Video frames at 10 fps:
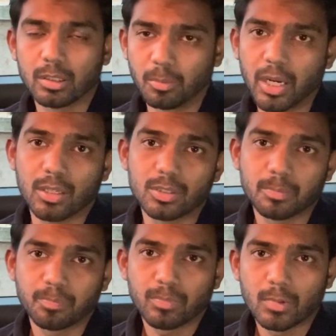brakes.
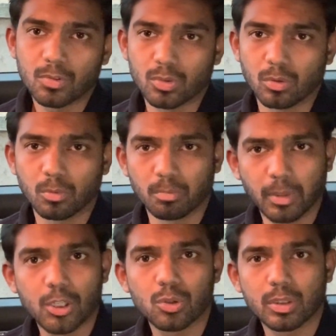So
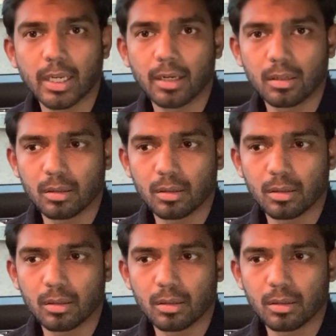make sure that